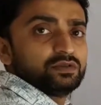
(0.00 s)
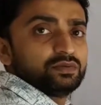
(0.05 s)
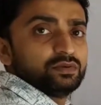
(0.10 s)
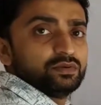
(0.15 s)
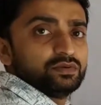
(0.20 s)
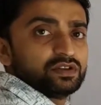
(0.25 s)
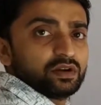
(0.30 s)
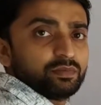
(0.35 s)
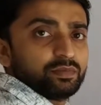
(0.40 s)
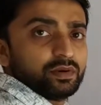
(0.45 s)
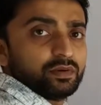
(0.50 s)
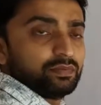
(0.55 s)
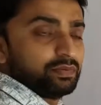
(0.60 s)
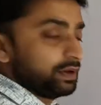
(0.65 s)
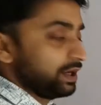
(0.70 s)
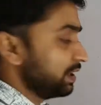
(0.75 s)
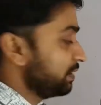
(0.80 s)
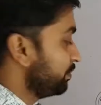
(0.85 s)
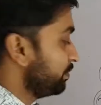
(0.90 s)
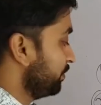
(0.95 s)
future
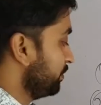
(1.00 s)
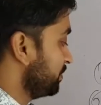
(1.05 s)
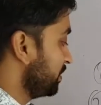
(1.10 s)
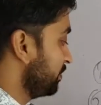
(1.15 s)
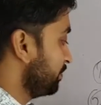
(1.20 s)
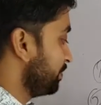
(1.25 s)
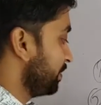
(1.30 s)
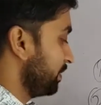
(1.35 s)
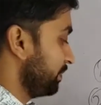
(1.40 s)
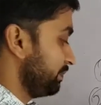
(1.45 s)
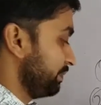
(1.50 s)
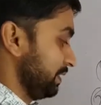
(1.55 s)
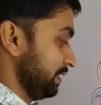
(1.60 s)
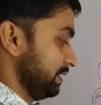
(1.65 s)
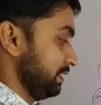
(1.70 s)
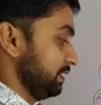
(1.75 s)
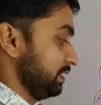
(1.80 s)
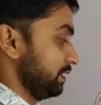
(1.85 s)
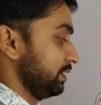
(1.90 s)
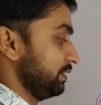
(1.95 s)
perfect
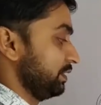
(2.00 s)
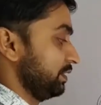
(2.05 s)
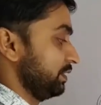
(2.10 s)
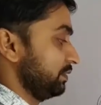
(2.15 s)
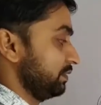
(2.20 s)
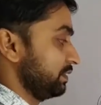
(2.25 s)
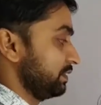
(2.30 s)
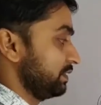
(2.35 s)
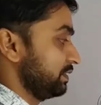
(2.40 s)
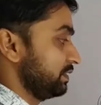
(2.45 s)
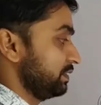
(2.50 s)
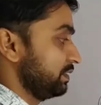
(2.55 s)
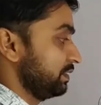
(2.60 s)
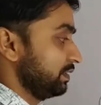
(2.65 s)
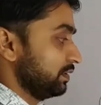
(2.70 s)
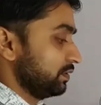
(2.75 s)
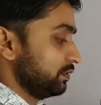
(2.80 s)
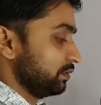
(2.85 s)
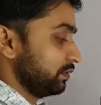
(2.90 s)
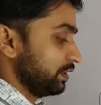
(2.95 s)
continuous.
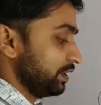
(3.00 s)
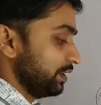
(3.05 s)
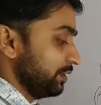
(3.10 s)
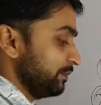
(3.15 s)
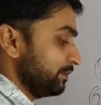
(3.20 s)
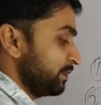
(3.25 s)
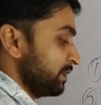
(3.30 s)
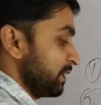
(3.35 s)
Okay,